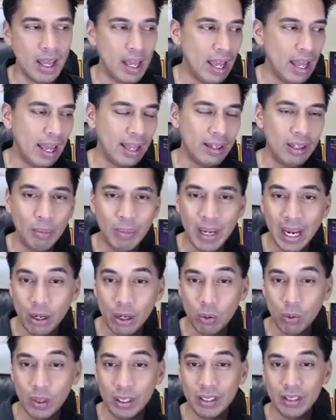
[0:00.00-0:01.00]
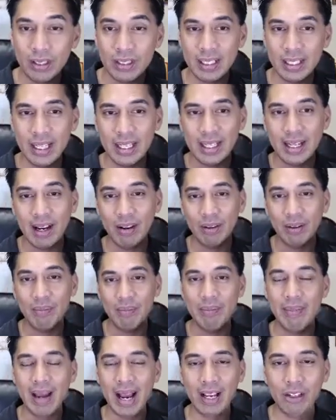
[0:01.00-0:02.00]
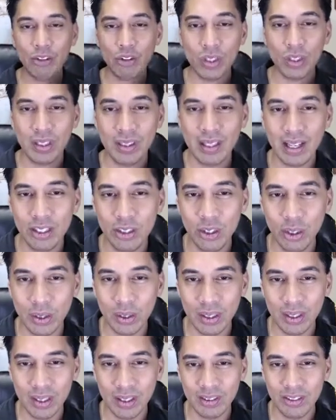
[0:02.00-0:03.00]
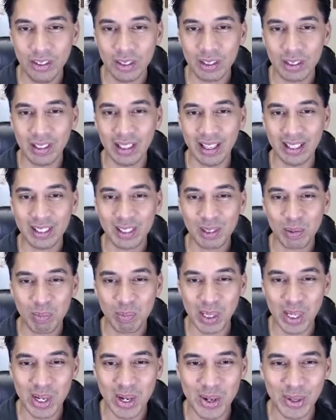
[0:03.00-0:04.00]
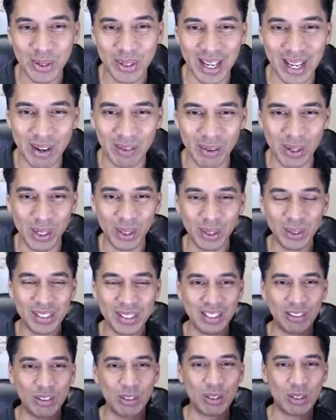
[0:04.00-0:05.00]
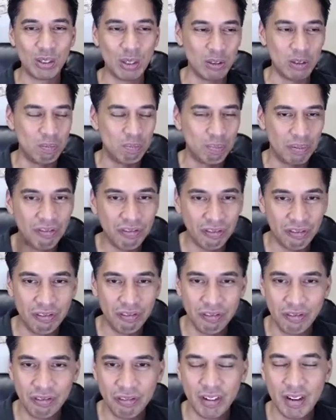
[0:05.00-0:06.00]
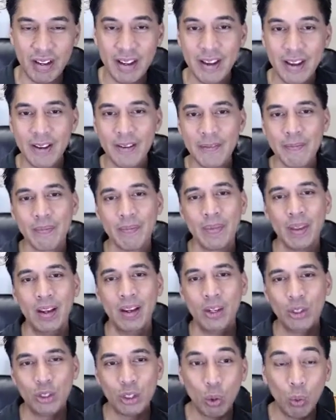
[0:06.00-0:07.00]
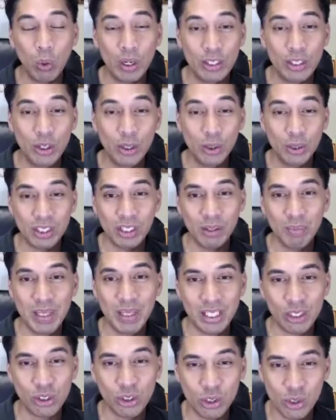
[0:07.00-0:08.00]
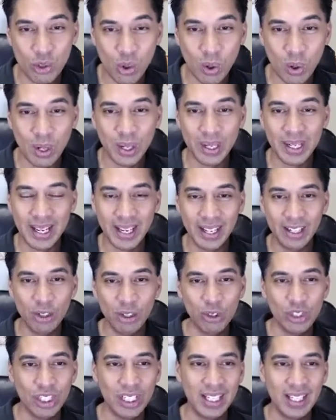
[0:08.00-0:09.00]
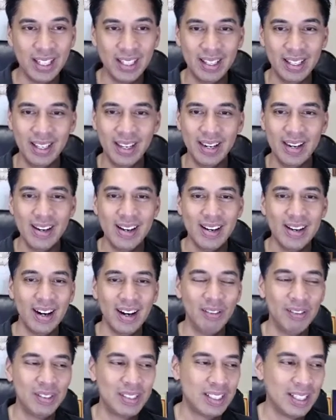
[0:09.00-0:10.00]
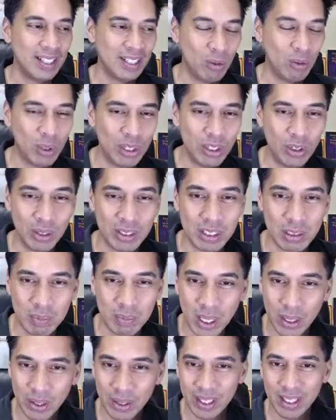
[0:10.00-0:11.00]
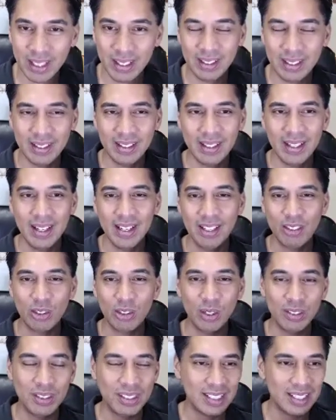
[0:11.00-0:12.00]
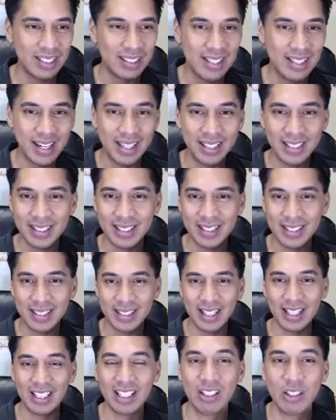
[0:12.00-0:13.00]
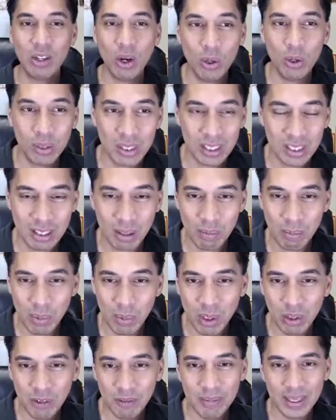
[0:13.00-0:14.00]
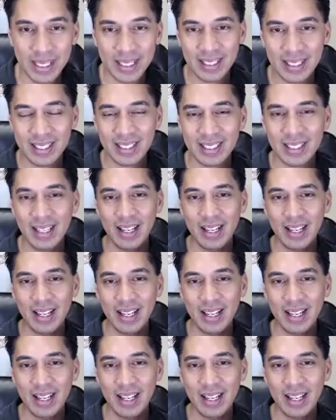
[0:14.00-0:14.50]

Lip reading: And no matter what you see, now imagine that you could just explode that rose and it just goes poof. So what used to be a stored energy, all of a sudden when you explode it, turns to dust, it goes into movement,